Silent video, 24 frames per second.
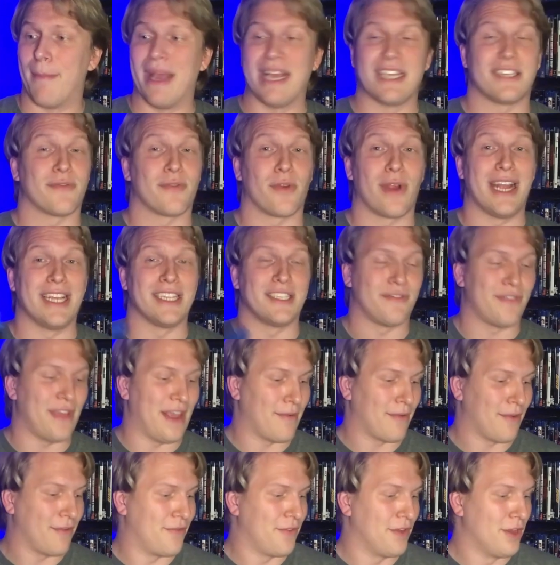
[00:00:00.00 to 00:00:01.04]
best friend's
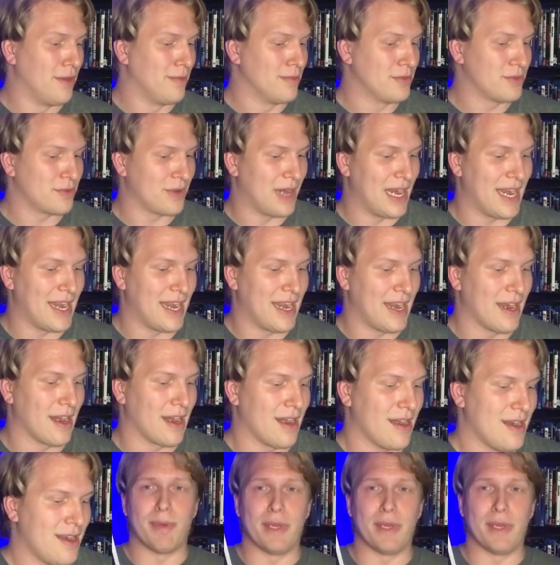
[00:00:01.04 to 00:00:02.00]
favorite films right here.